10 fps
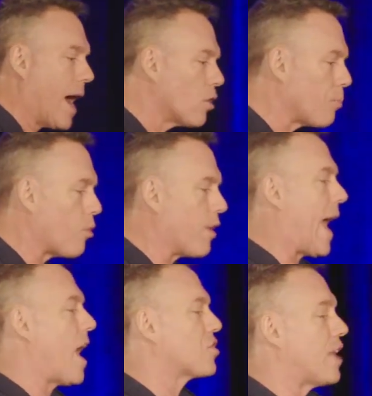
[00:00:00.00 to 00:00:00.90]
I don't put
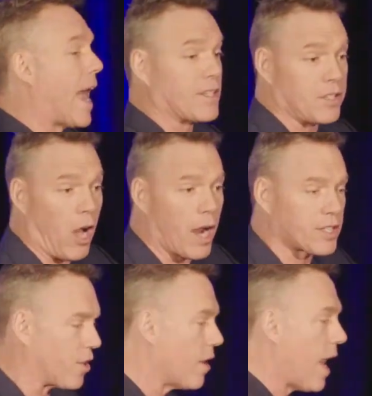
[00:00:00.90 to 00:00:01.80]
hashtag
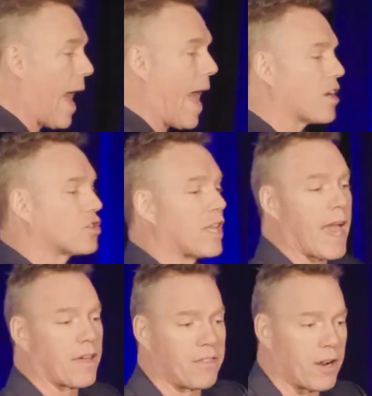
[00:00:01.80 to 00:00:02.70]
doctor,
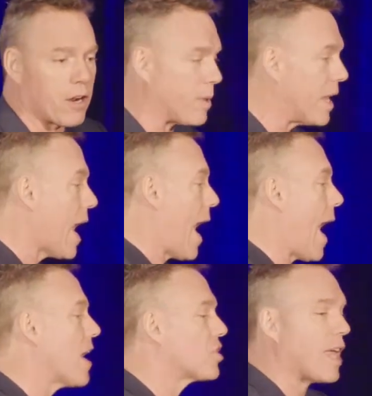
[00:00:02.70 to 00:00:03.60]
hashtag therapy,
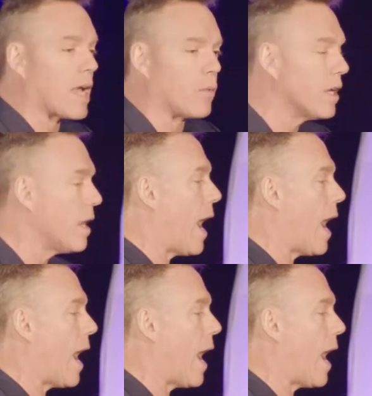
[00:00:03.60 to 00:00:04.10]
hashtag what.